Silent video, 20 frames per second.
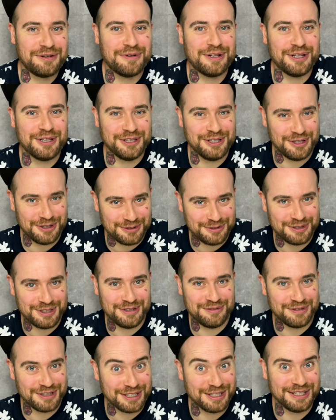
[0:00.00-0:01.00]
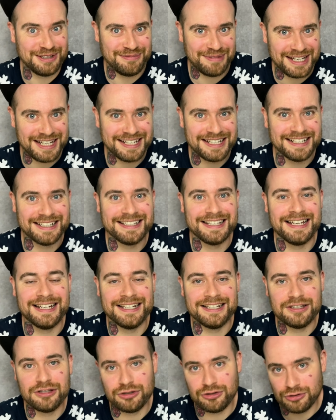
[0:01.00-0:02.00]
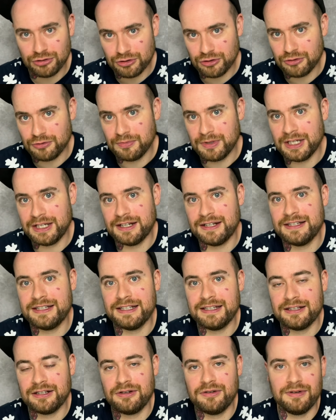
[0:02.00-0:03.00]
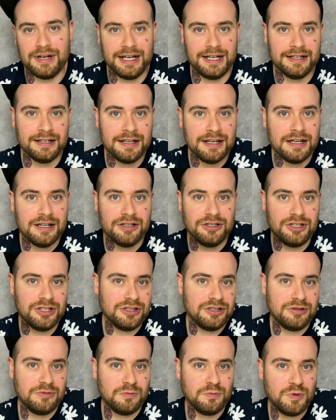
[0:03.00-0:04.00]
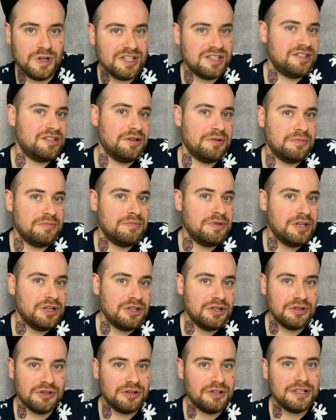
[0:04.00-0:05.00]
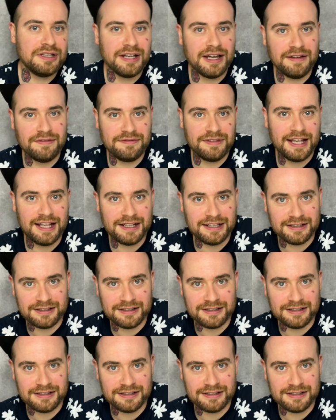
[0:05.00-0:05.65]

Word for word: what lonely really means. And it's true, because it's a great just wisdom you learn in life that